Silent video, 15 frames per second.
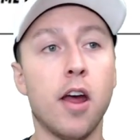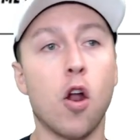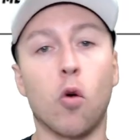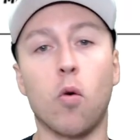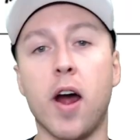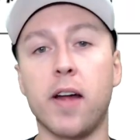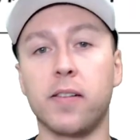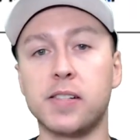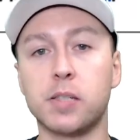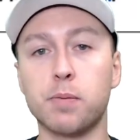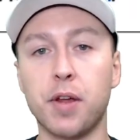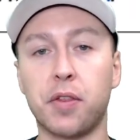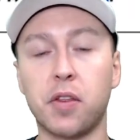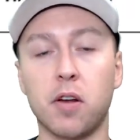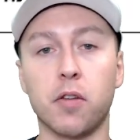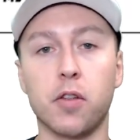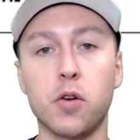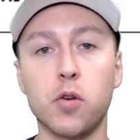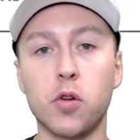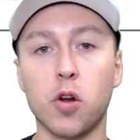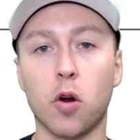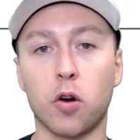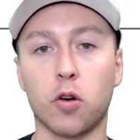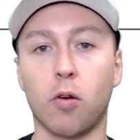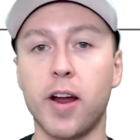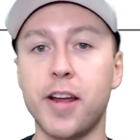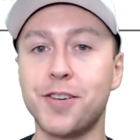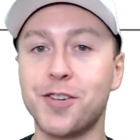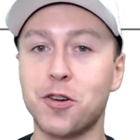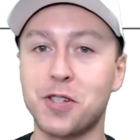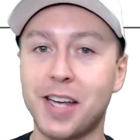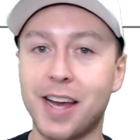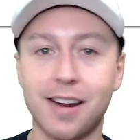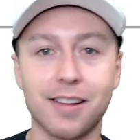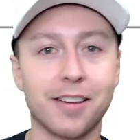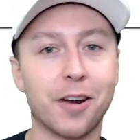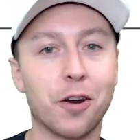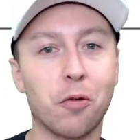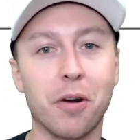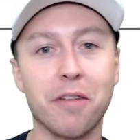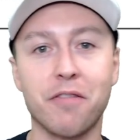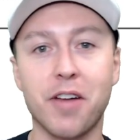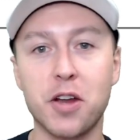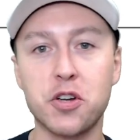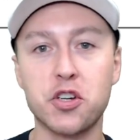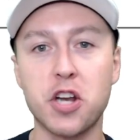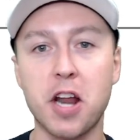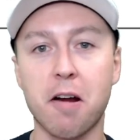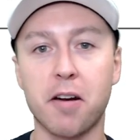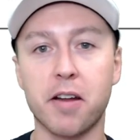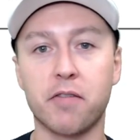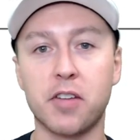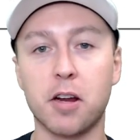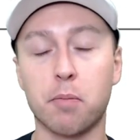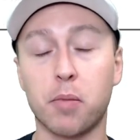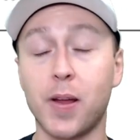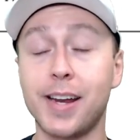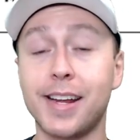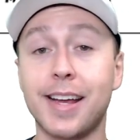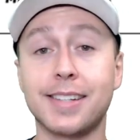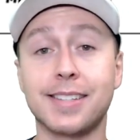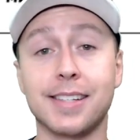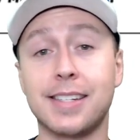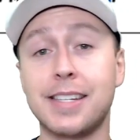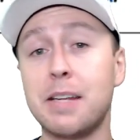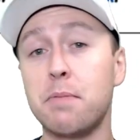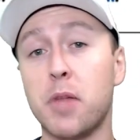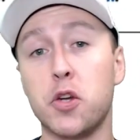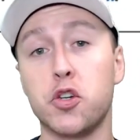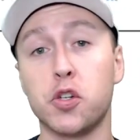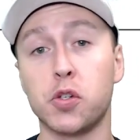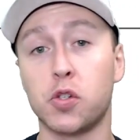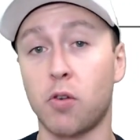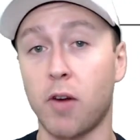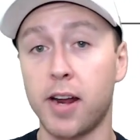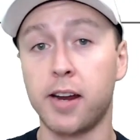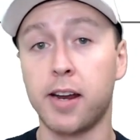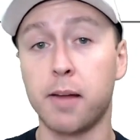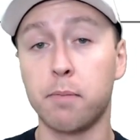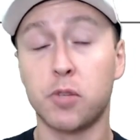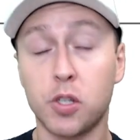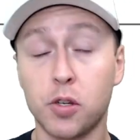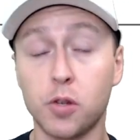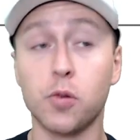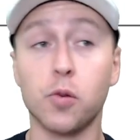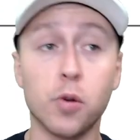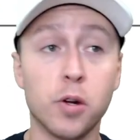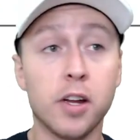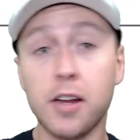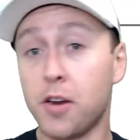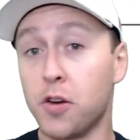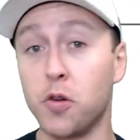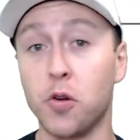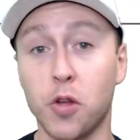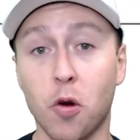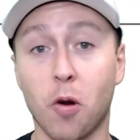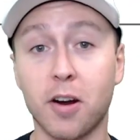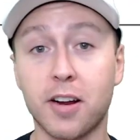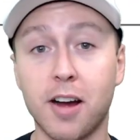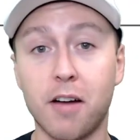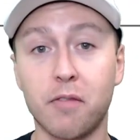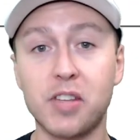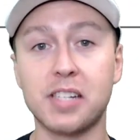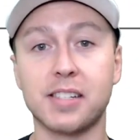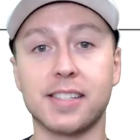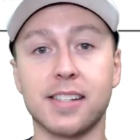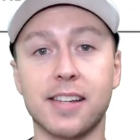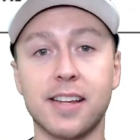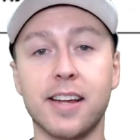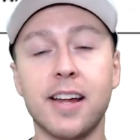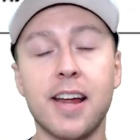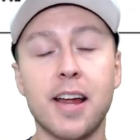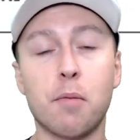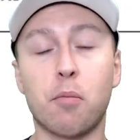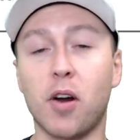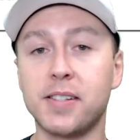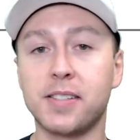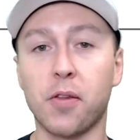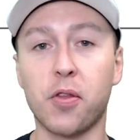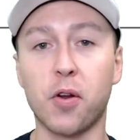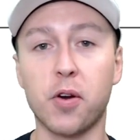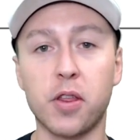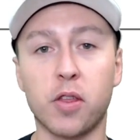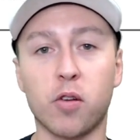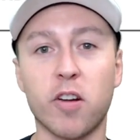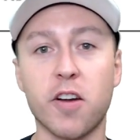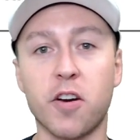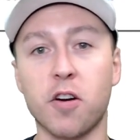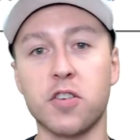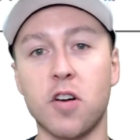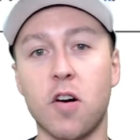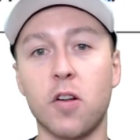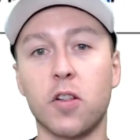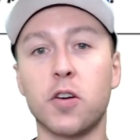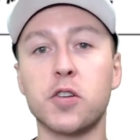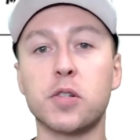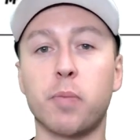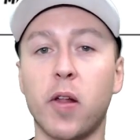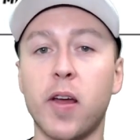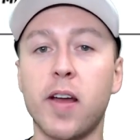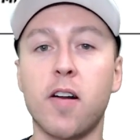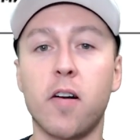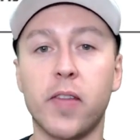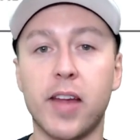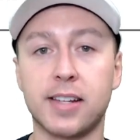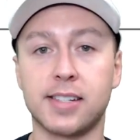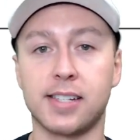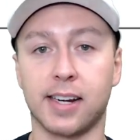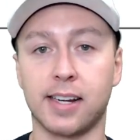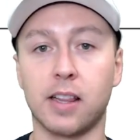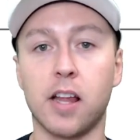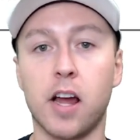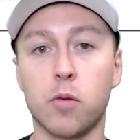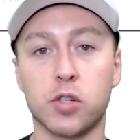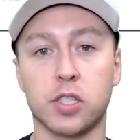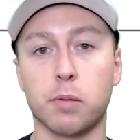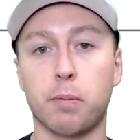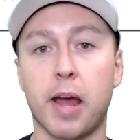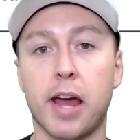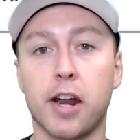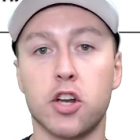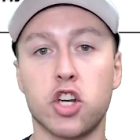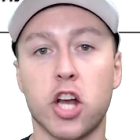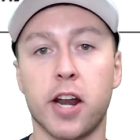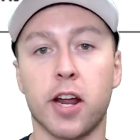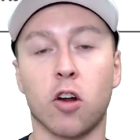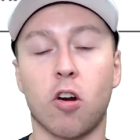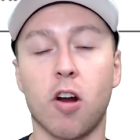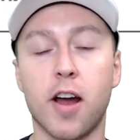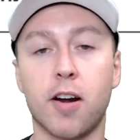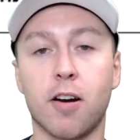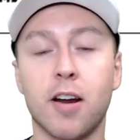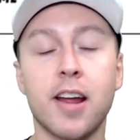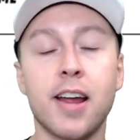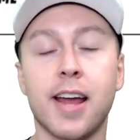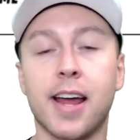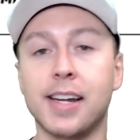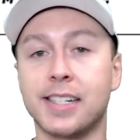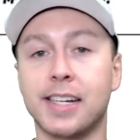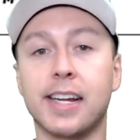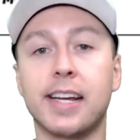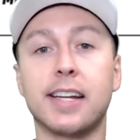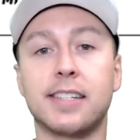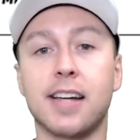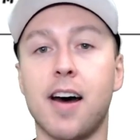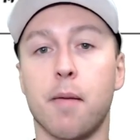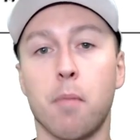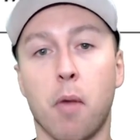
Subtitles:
Riley Smith here, the New York Rangers. You got a little revenge narrative here, playing against the team that just traded him to New York, obviously. Priced at $3,300. Playing on that second line with Zibanejad and Kreider, and is going to get time